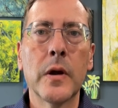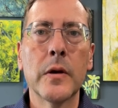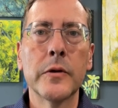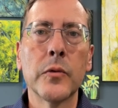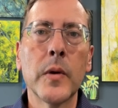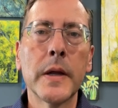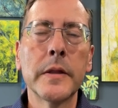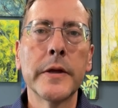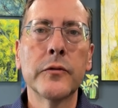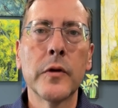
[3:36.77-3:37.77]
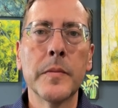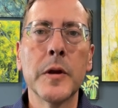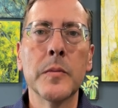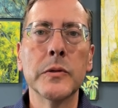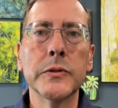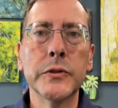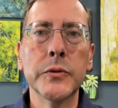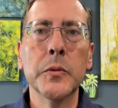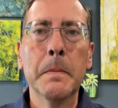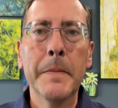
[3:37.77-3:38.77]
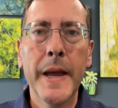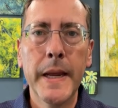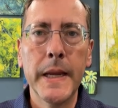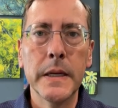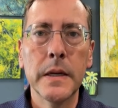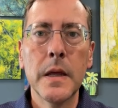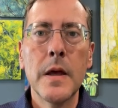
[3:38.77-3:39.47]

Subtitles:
are directly attributable to pain.